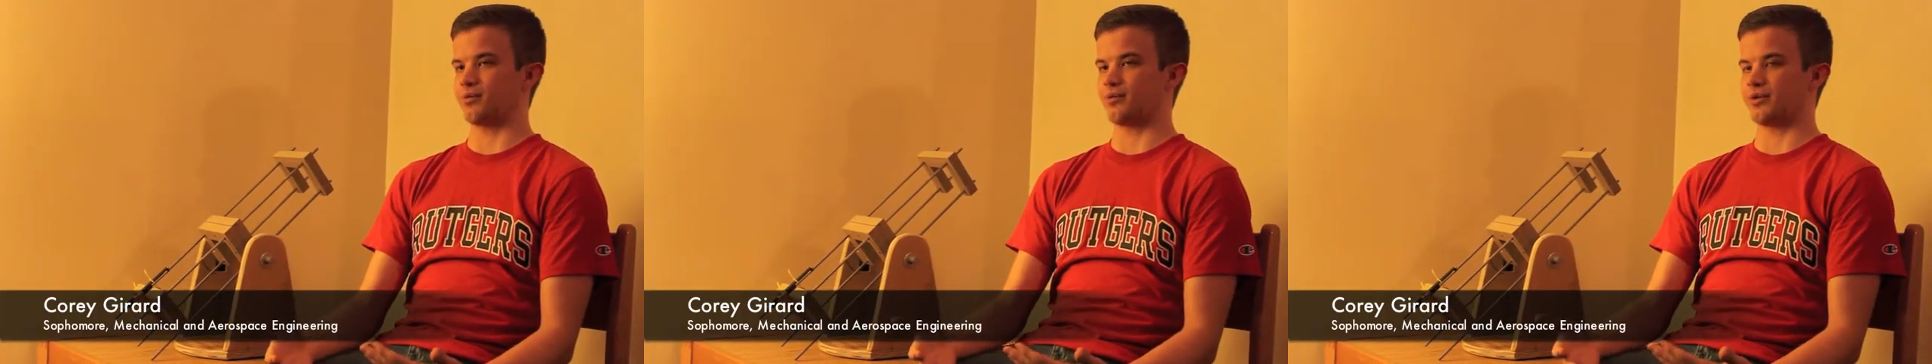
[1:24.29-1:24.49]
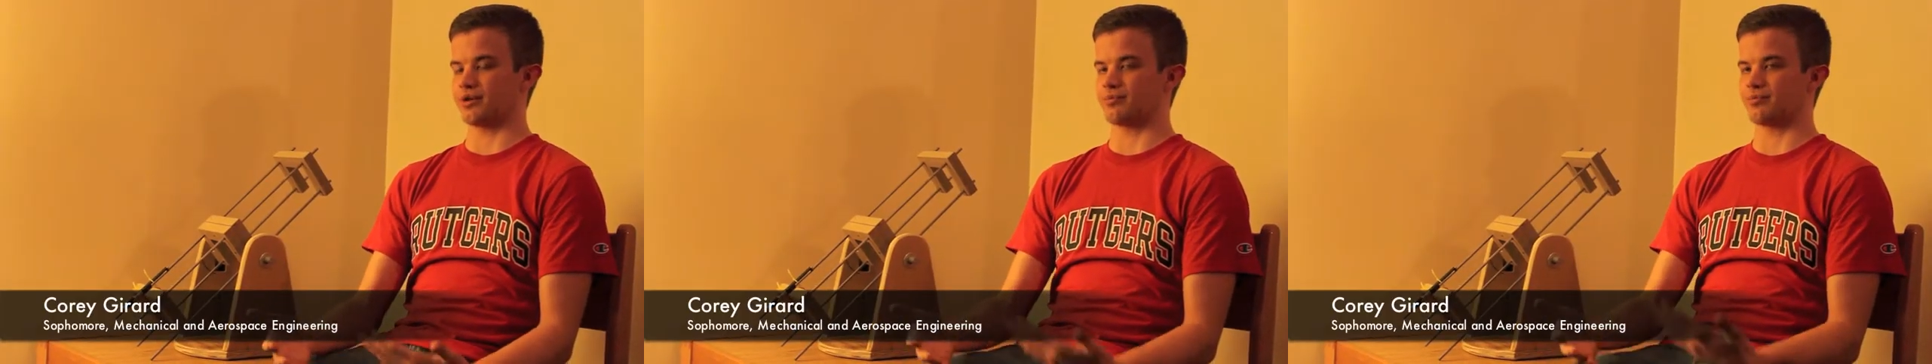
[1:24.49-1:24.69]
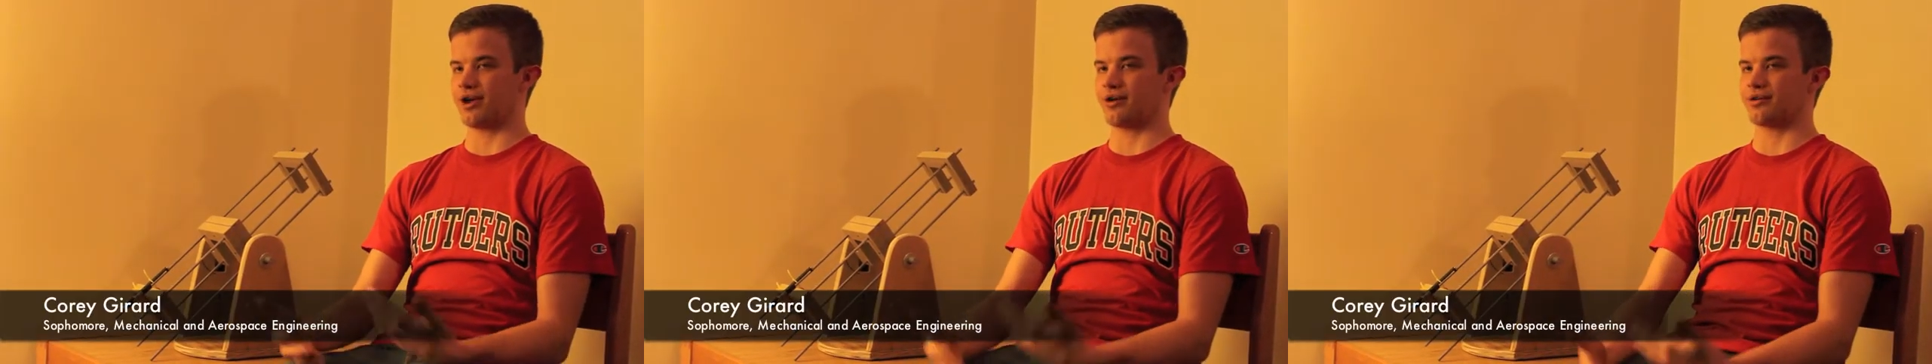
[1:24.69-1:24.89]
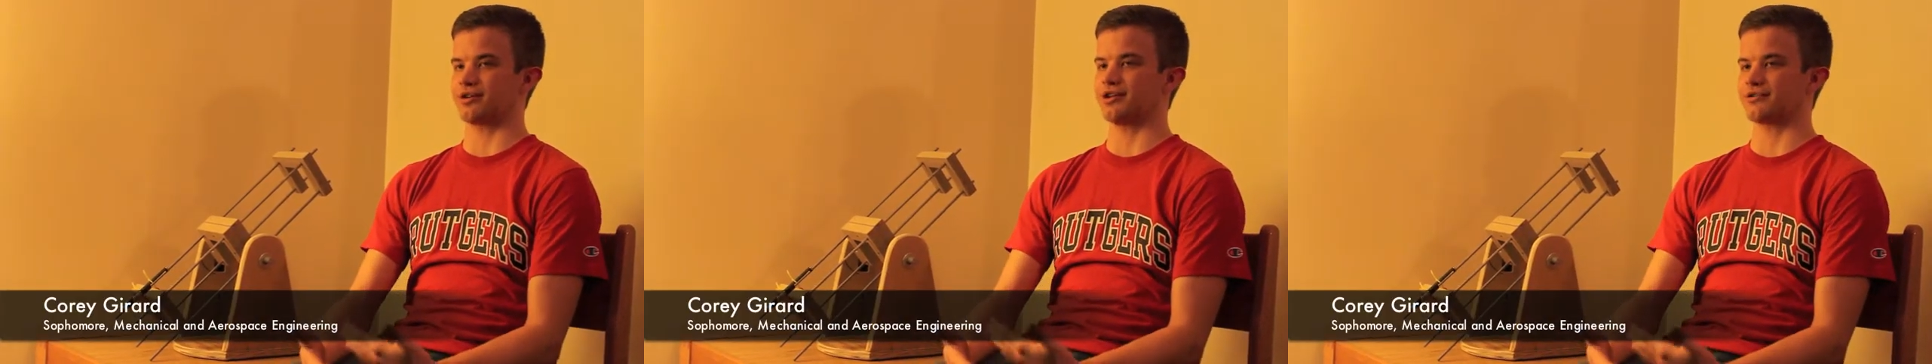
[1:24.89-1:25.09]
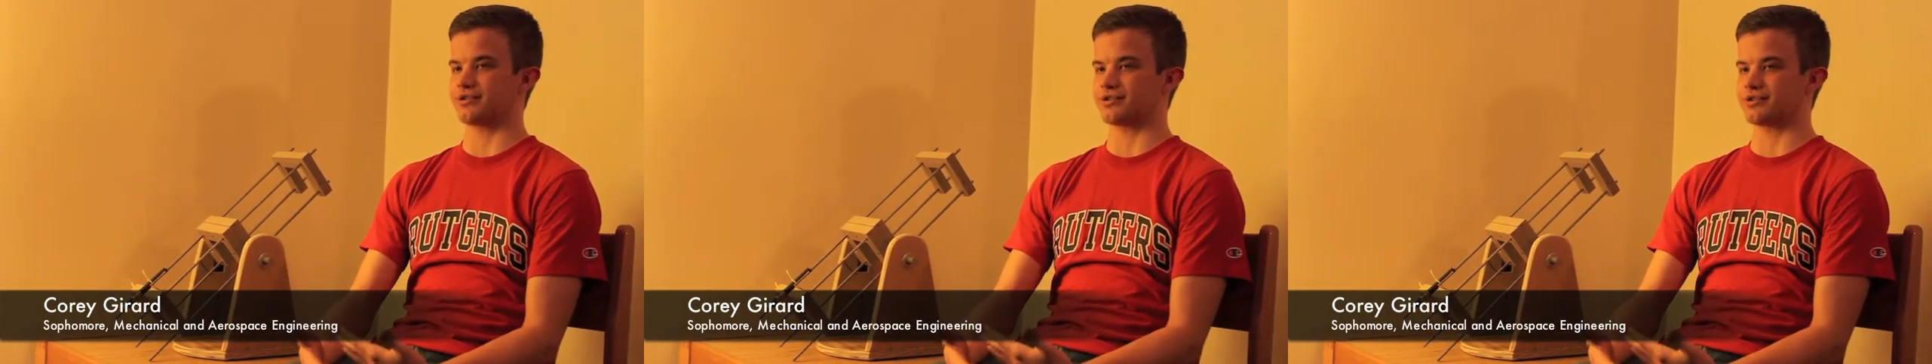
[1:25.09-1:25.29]
we compare the
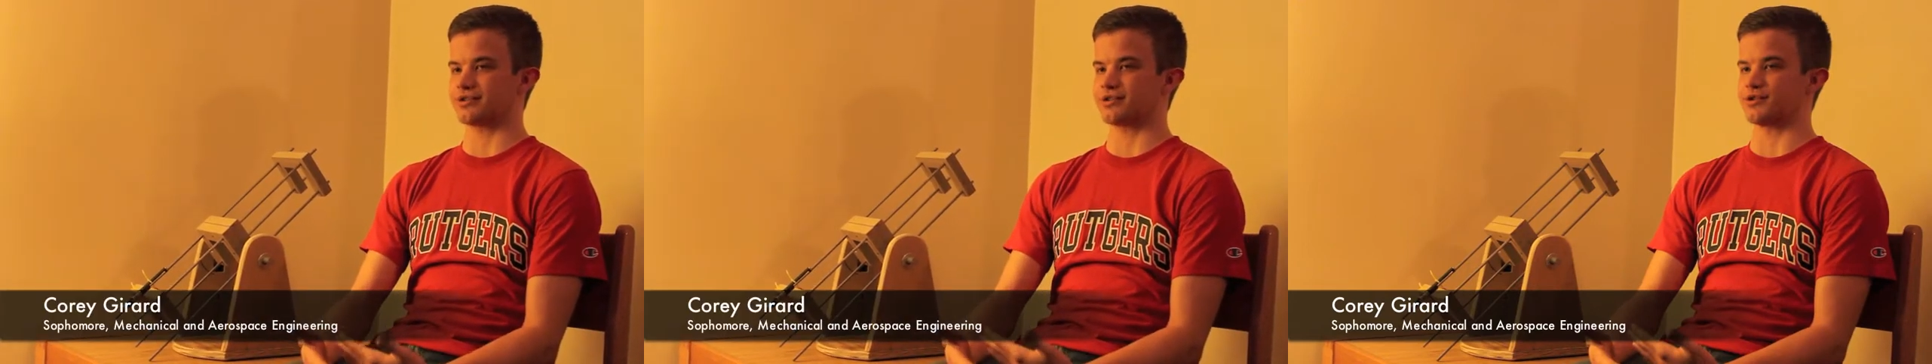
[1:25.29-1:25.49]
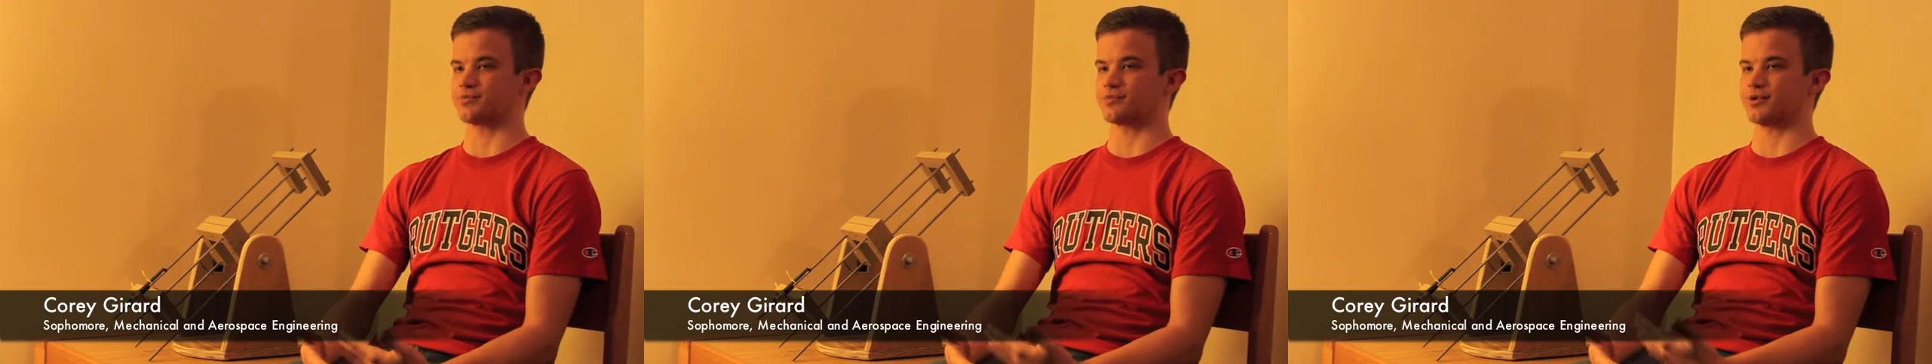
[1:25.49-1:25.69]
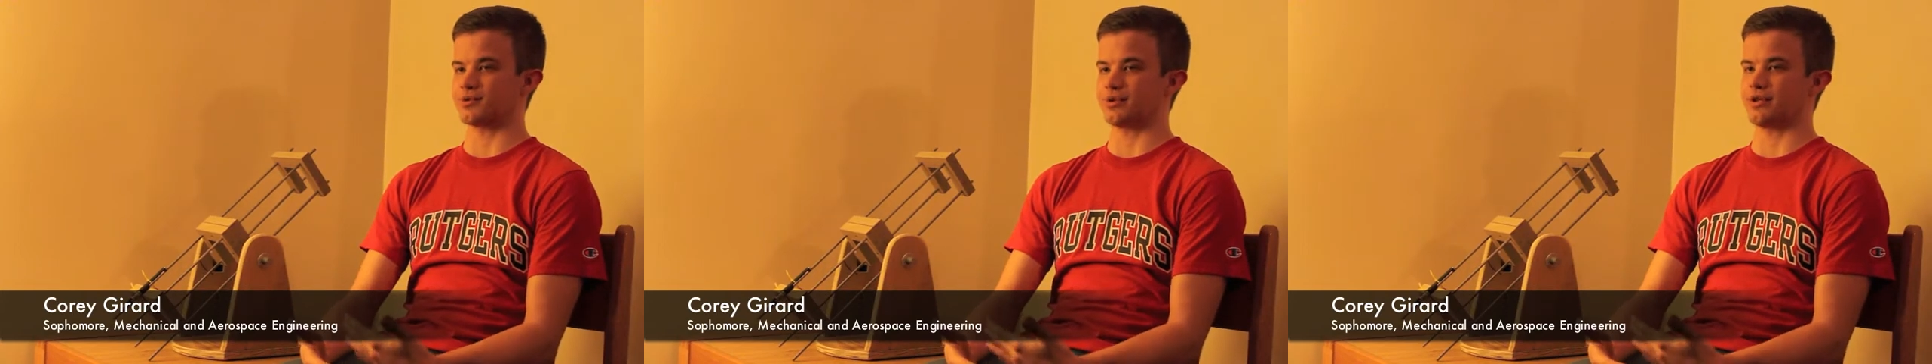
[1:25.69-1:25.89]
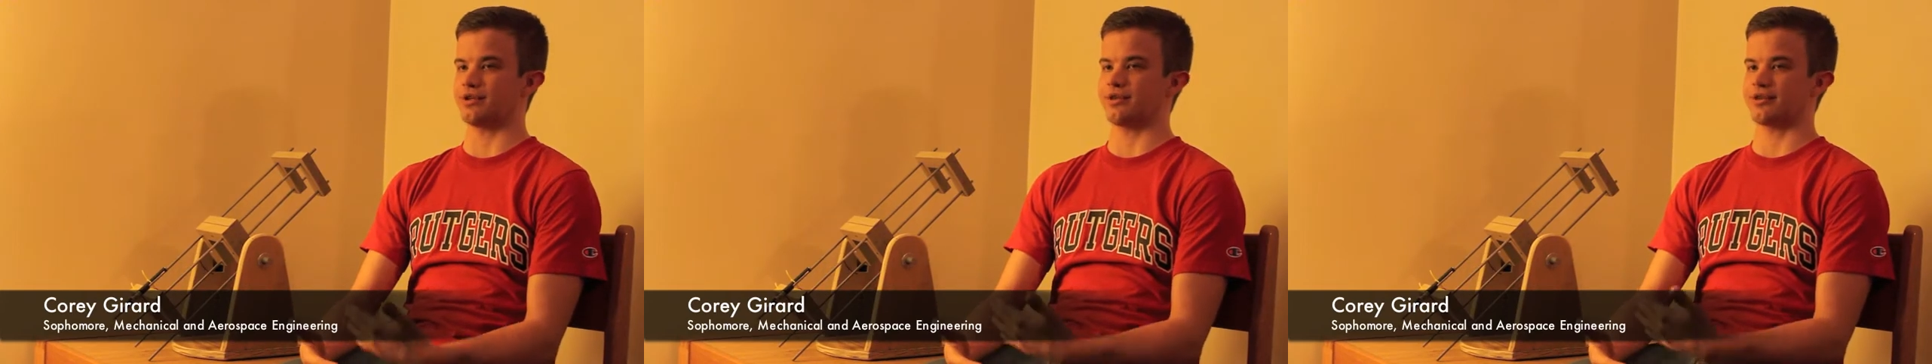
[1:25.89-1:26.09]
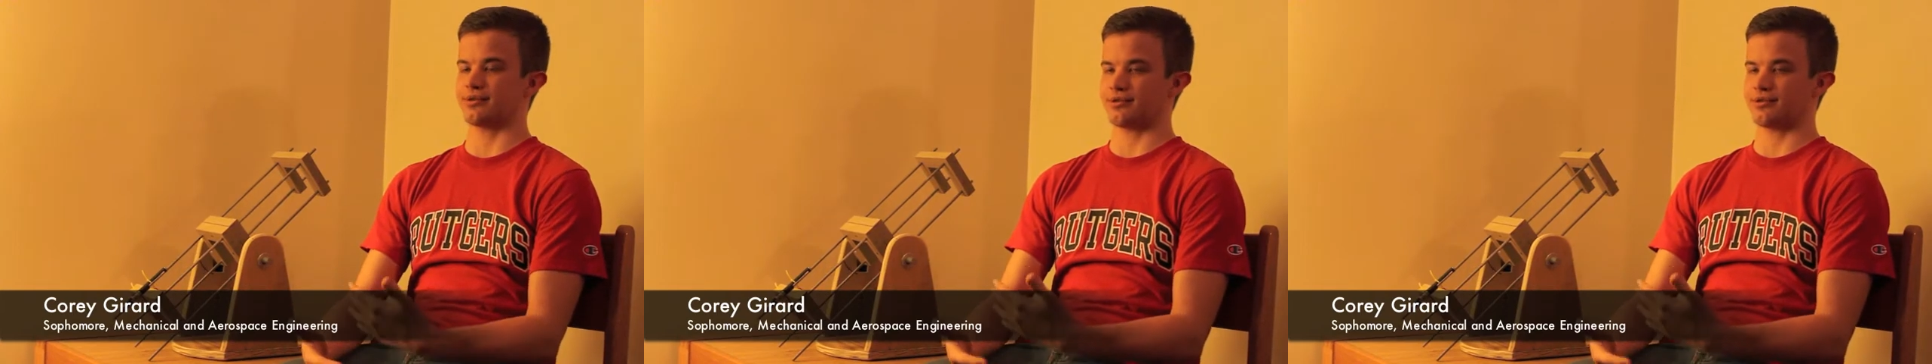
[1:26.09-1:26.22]
differences between